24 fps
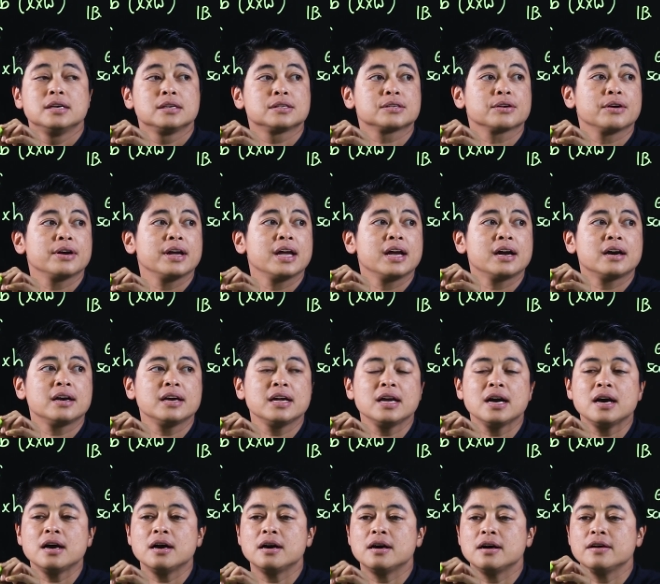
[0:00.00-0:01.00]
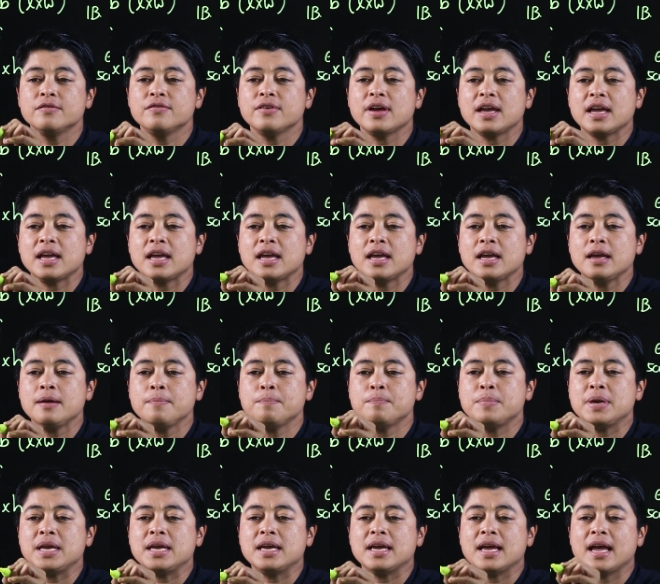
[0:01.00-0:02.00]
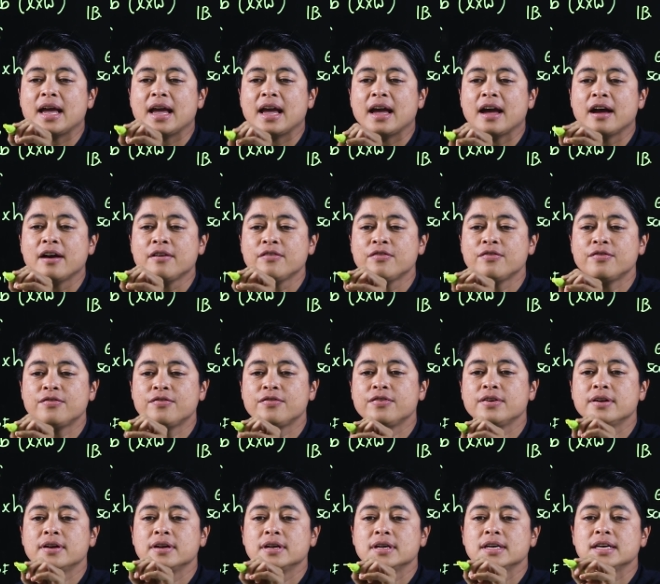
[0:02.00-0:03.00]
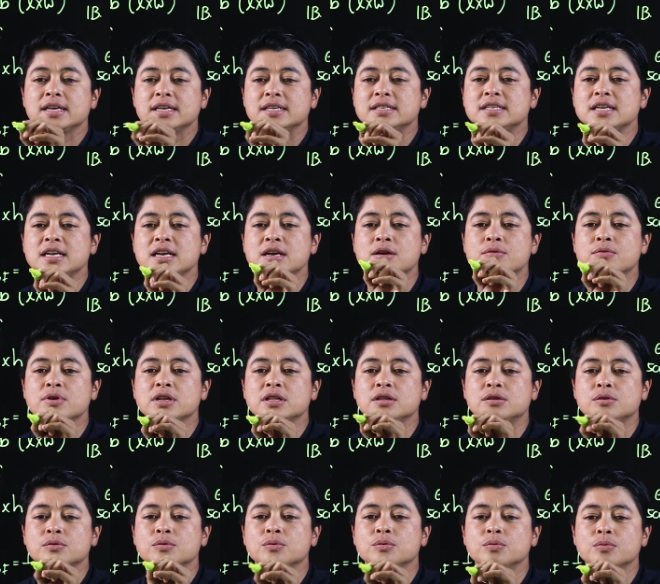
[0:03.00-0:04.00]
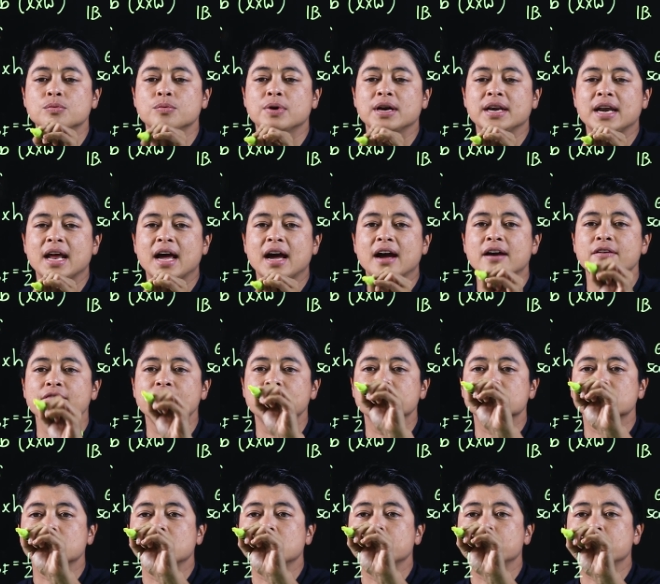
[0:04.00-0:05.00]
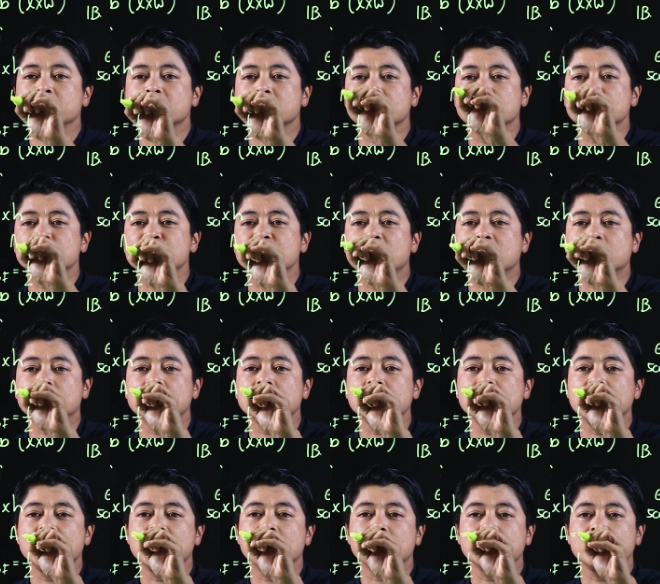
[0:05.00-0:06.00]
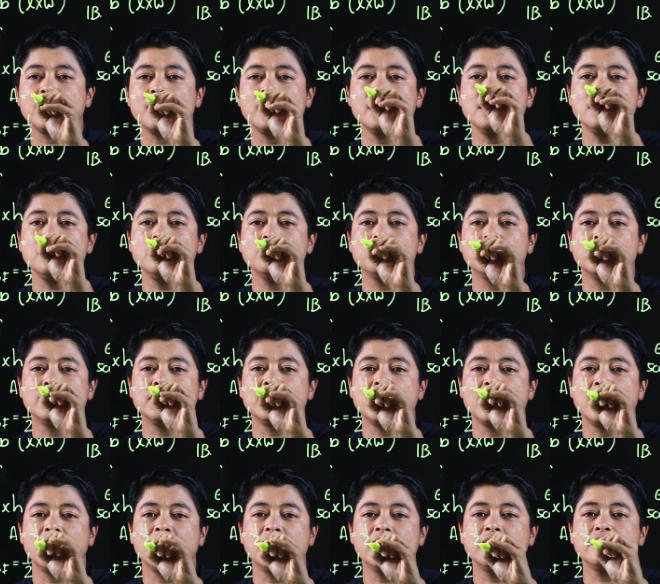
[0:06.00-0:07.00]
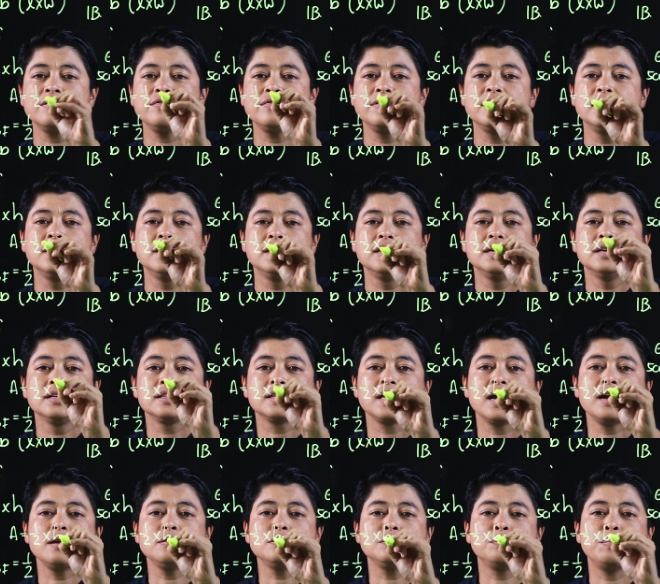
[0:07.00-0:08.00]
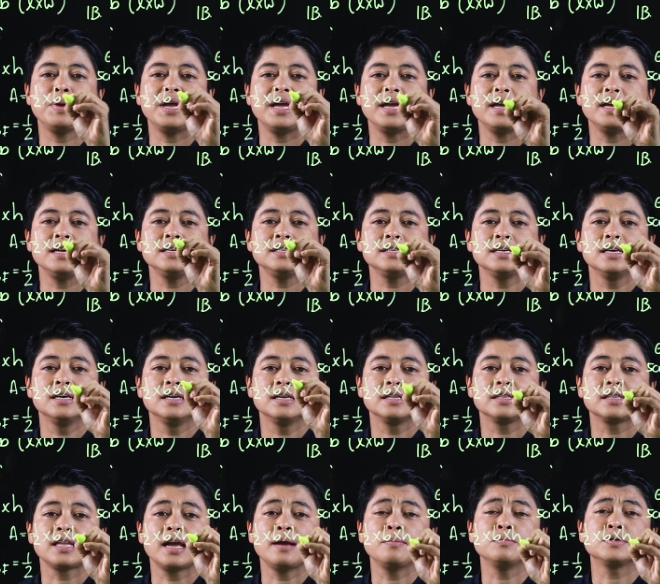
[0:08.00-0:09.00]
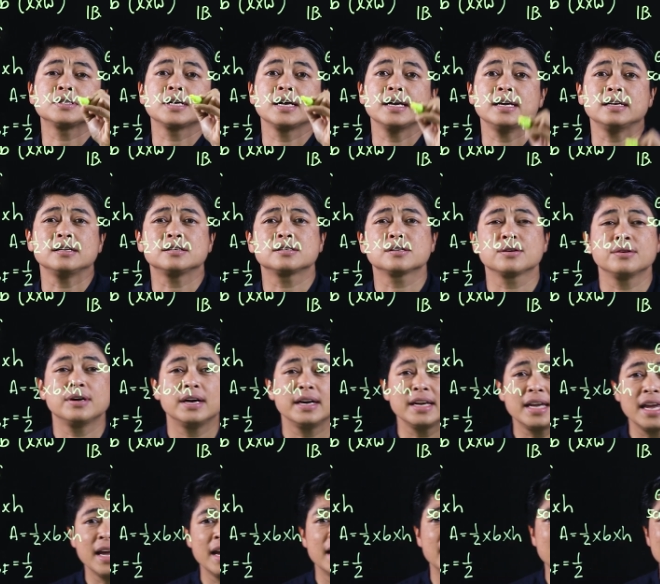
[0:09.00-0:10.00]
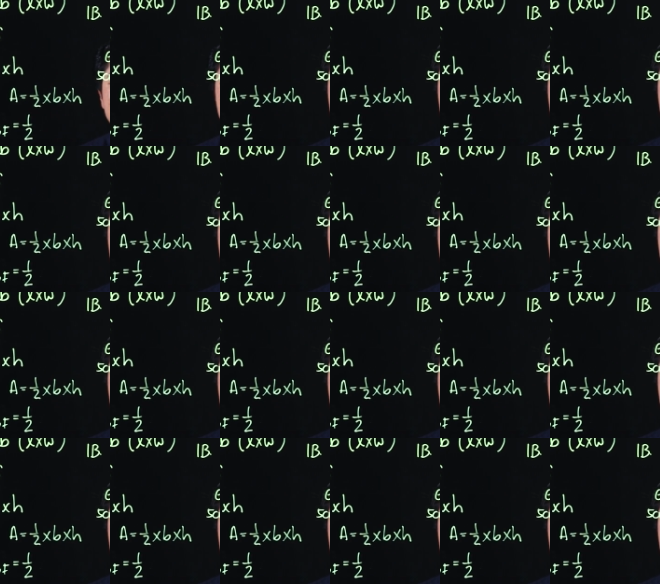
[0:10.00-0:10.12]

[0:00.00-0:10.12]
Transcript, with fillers: So area of ABF is equal to 1/2. So I'll put the general area, 1/2 times base times height. So again,